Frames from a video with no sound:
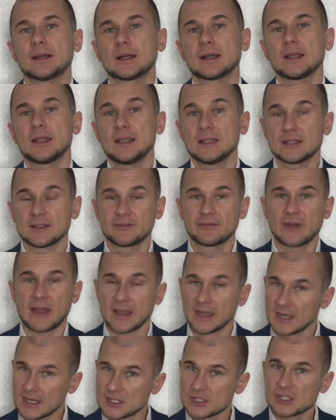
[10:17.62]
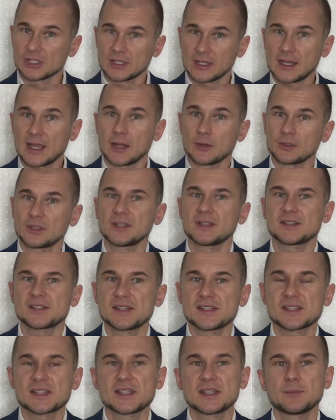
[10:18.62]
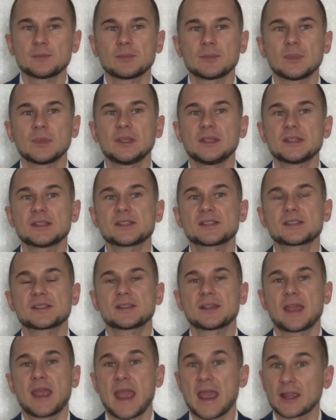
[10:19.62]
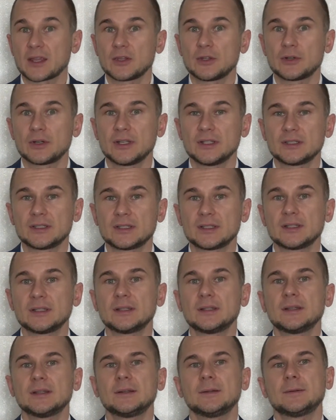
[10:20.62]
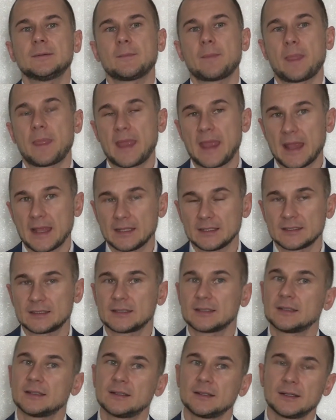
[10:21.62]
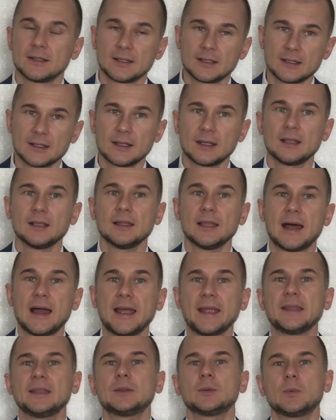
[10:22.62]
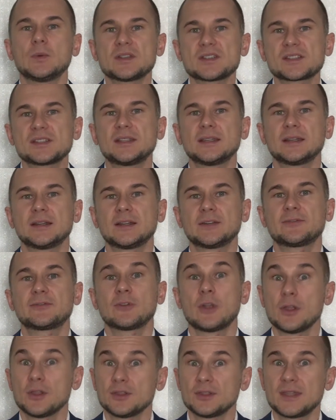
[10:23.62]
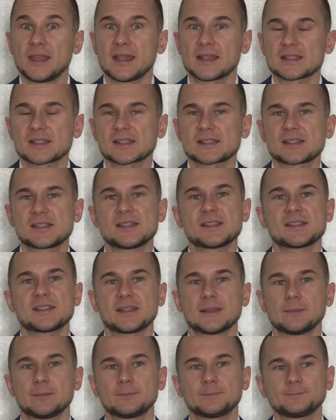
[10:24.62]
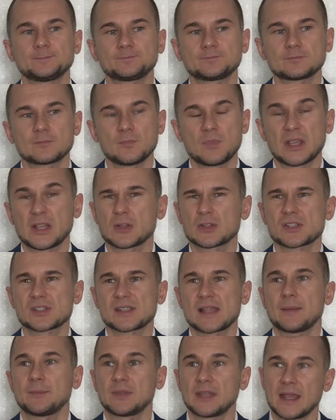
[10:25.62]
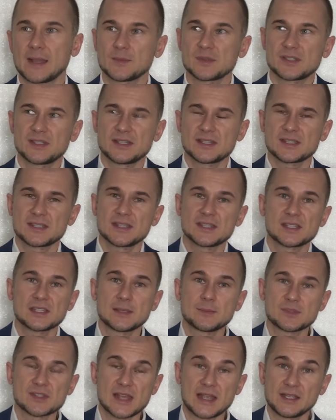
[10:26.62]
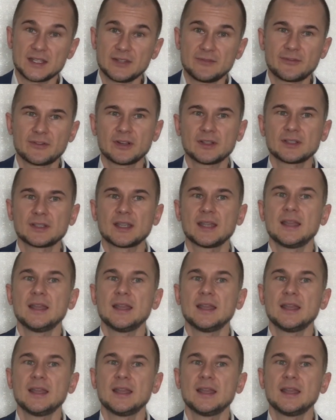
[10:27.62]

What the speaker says: in the financial accounting system is accurate and aligned with the front desk system, because sometimes the systems are different,